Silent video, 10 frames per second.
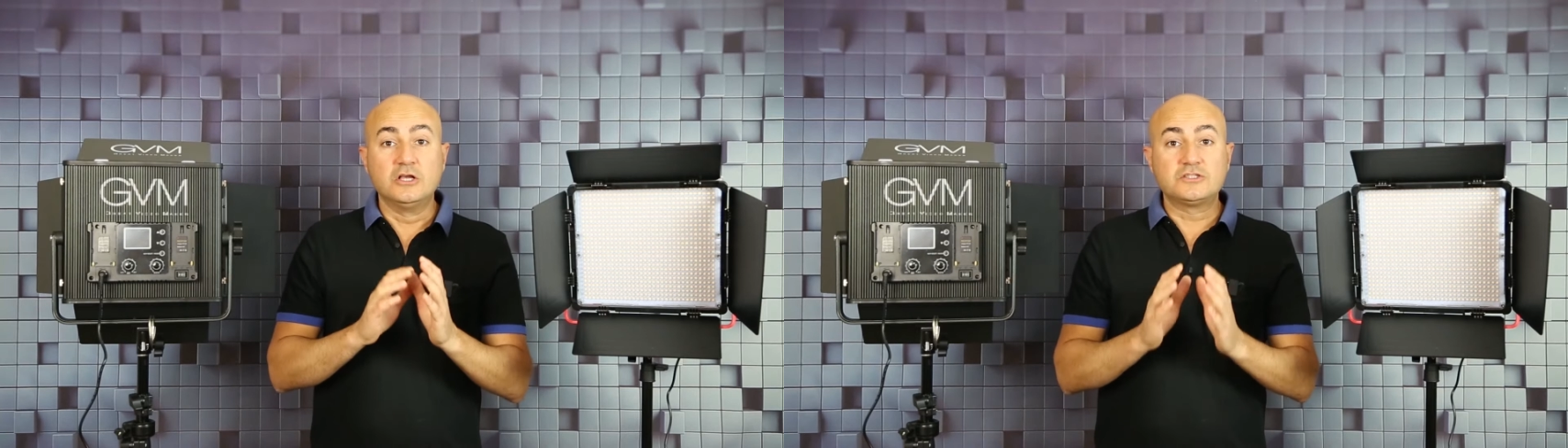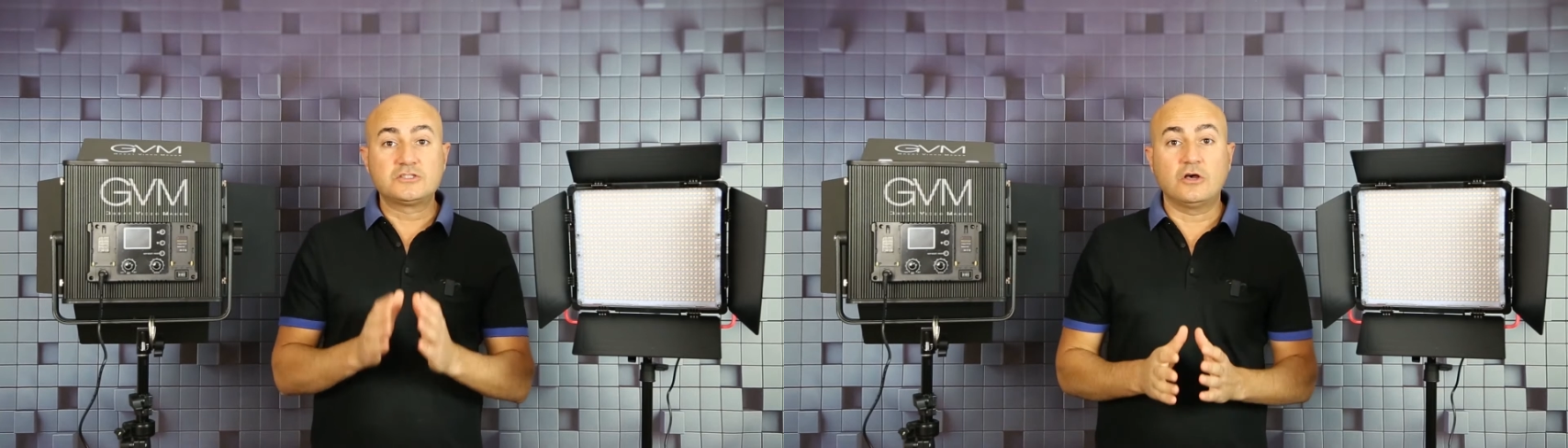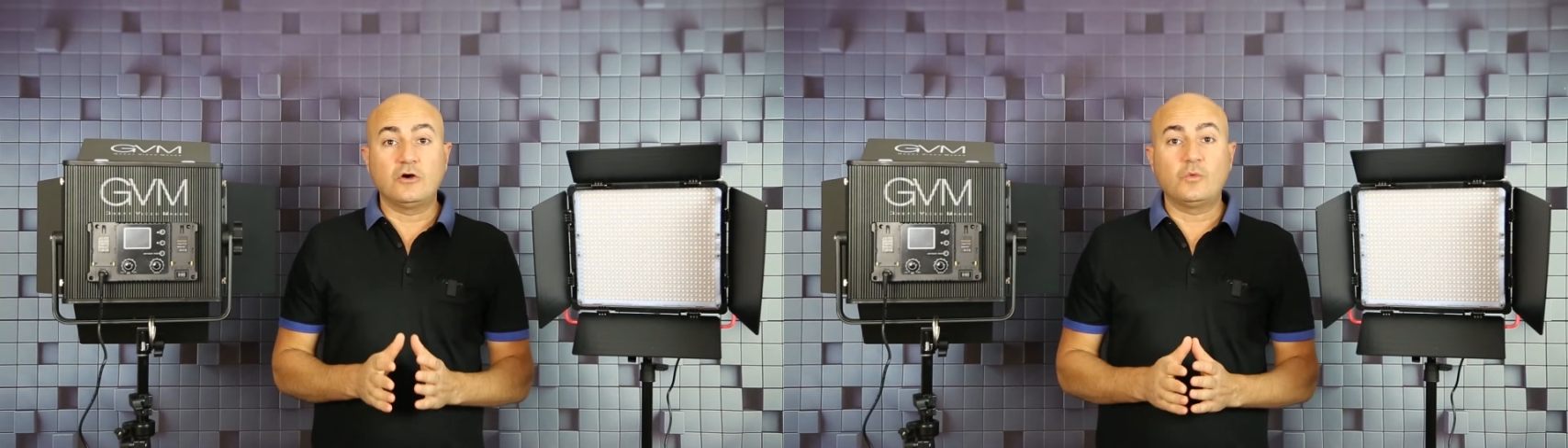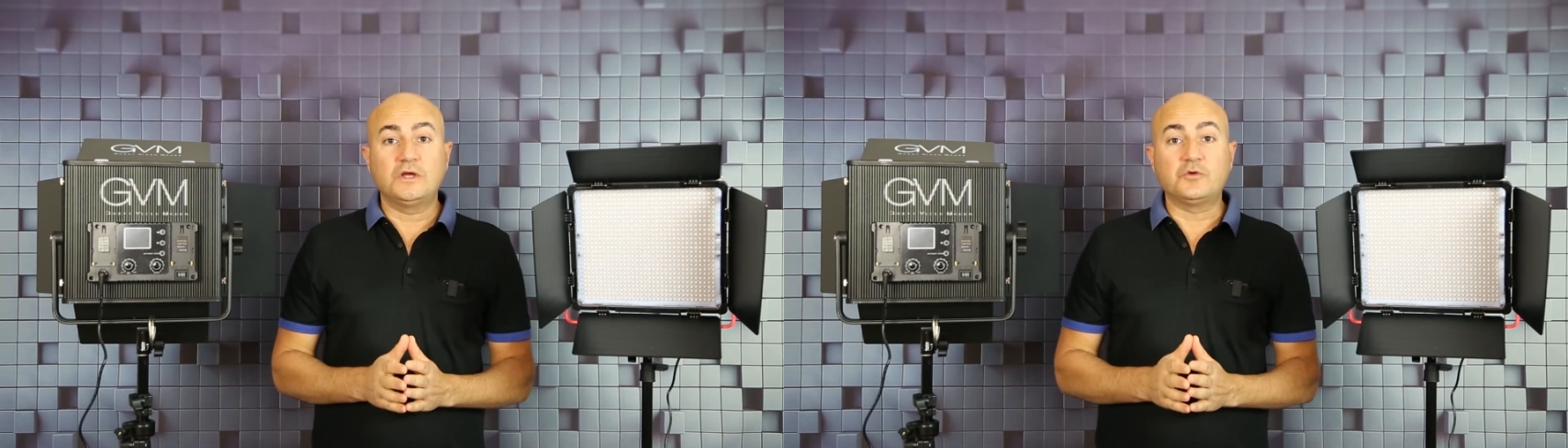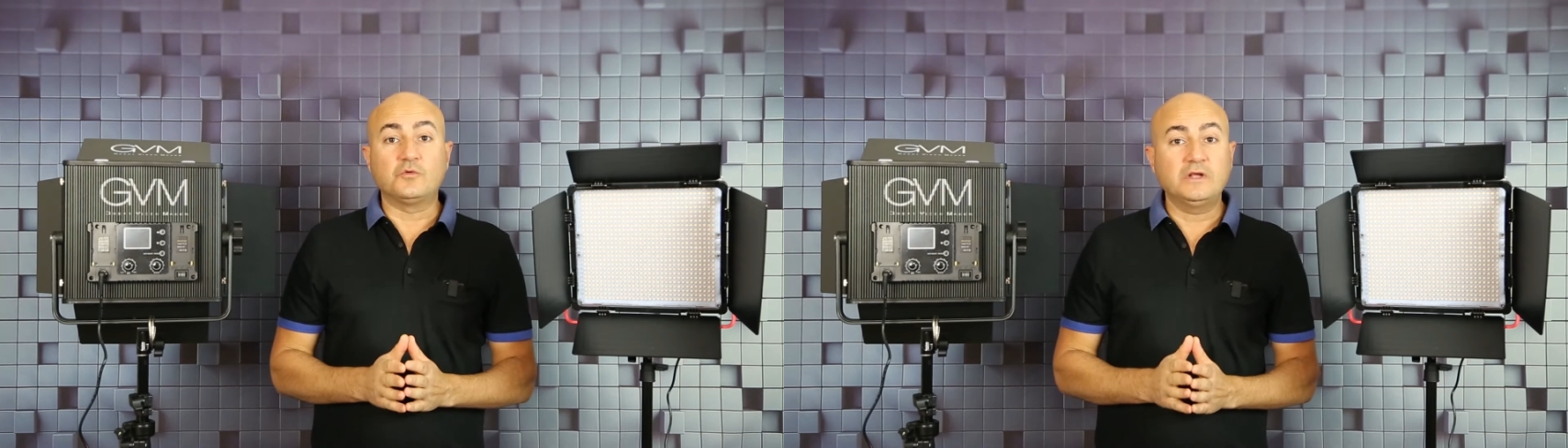So
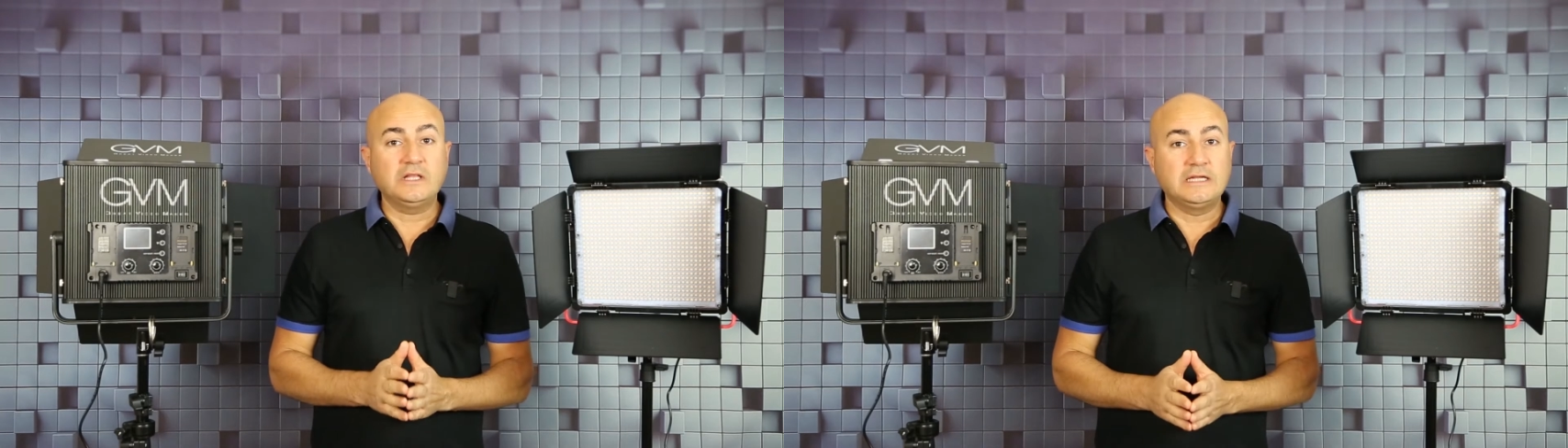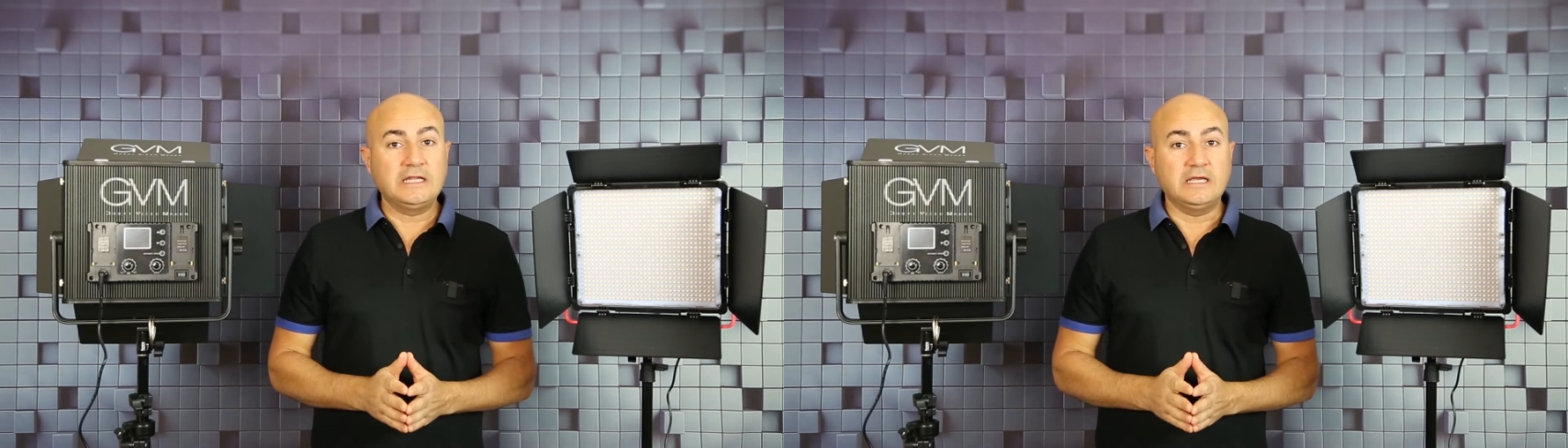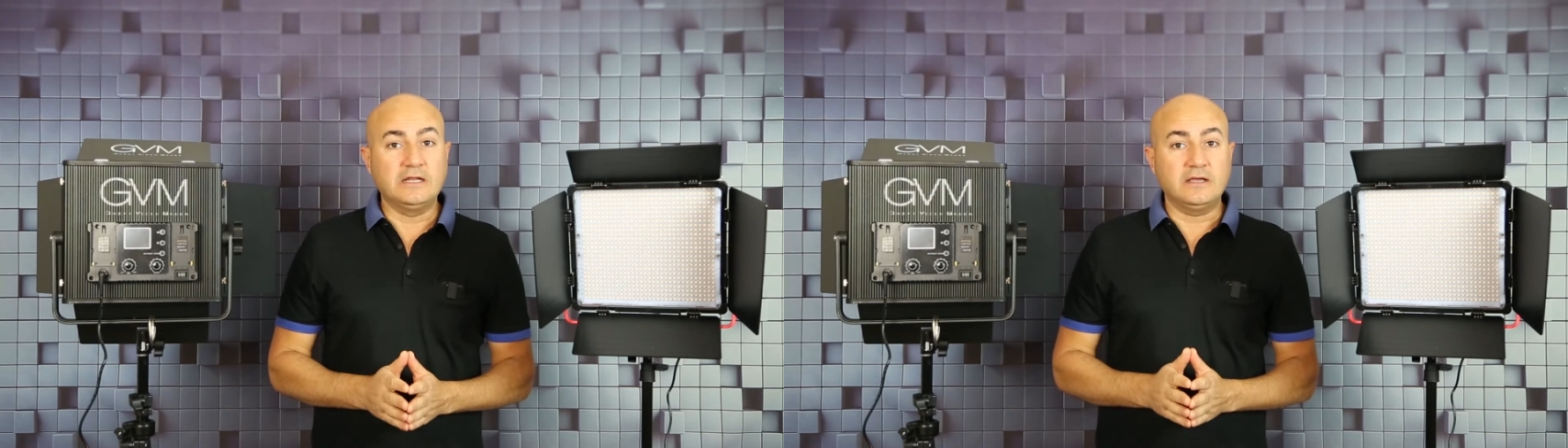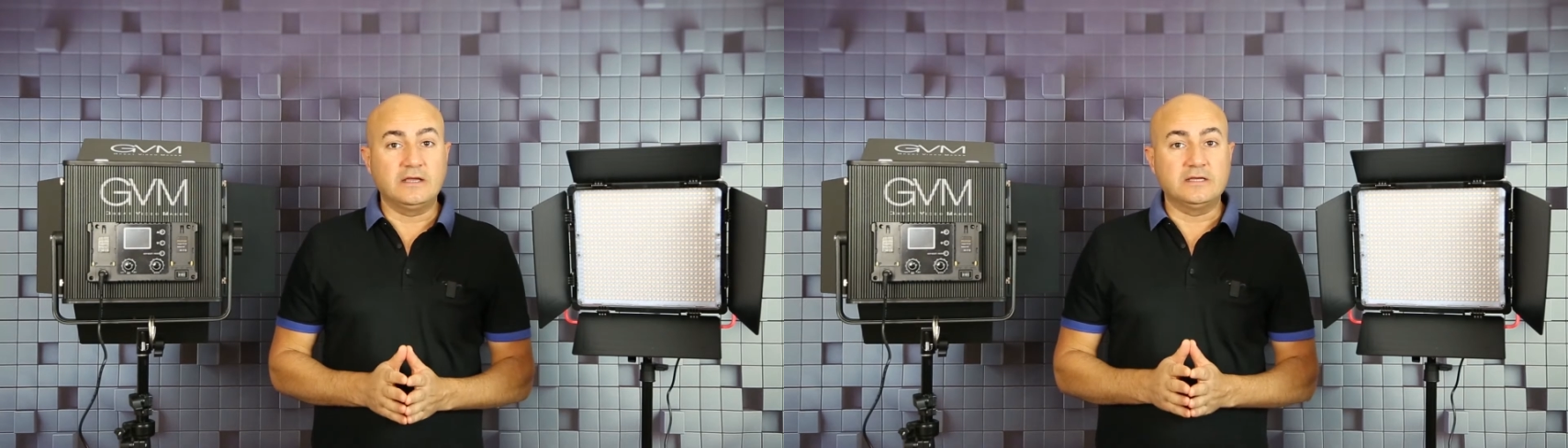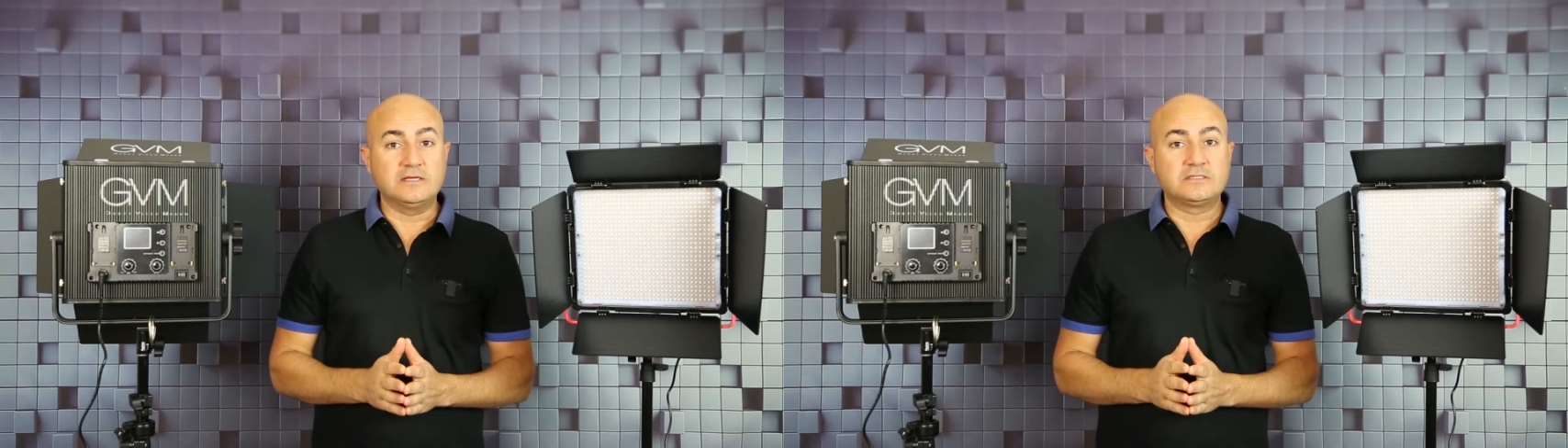what you really need
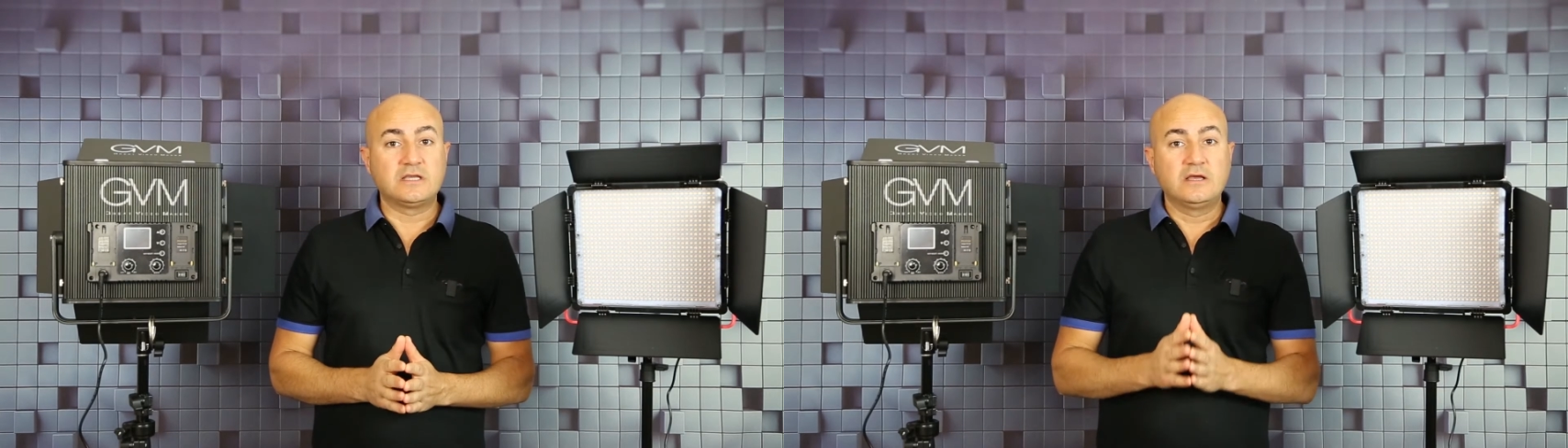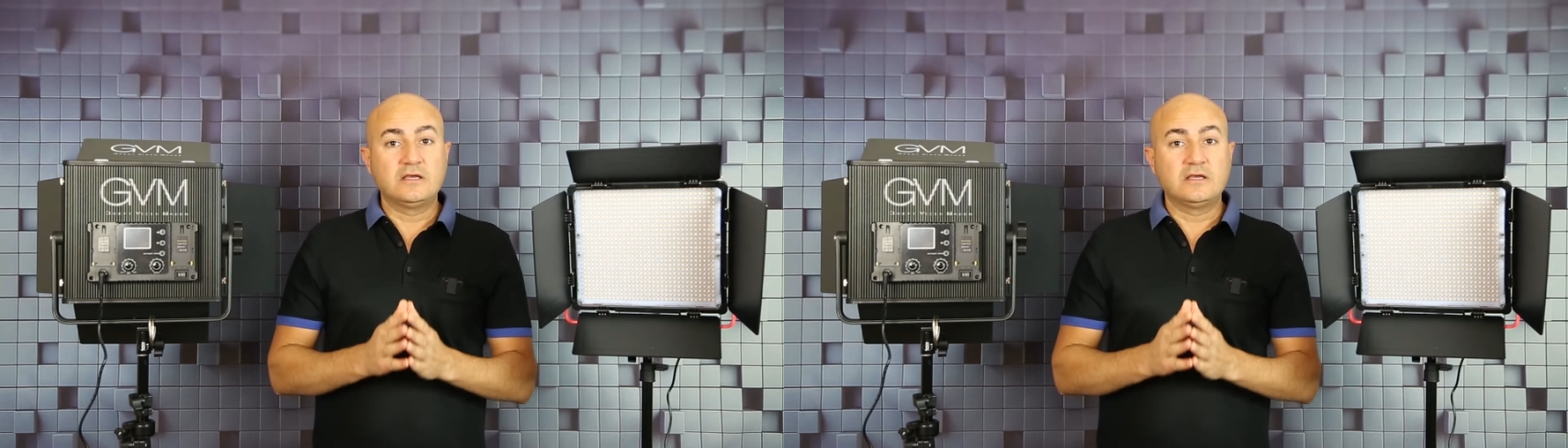is